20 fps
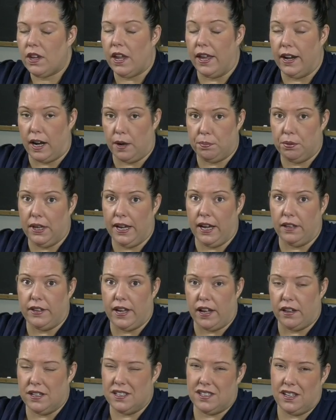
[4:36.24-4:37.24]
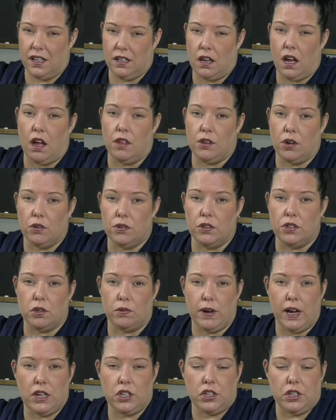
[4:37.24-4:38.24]
And I plan that. Although the
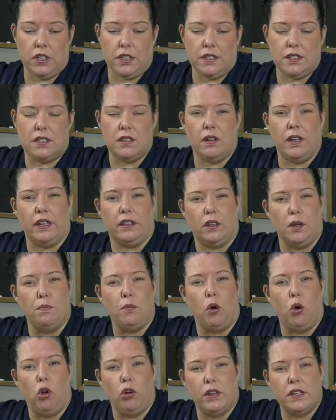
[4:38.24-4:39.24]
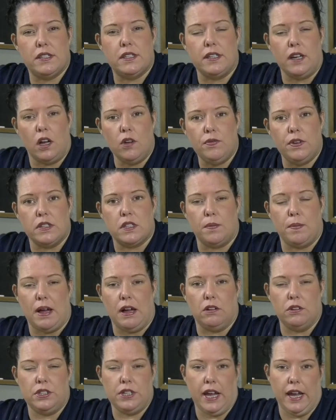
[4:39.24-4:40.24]
directions, like the mold itself is
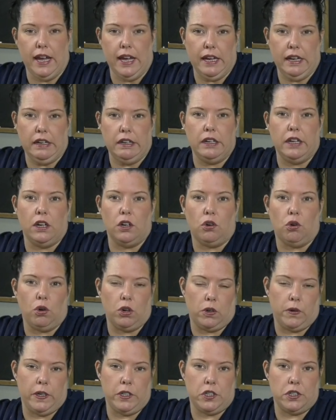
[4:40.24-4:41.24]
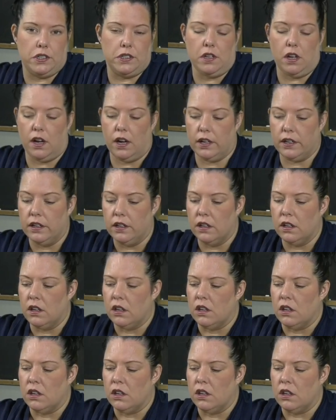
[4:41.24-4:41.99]
about 10 1/4 inches long,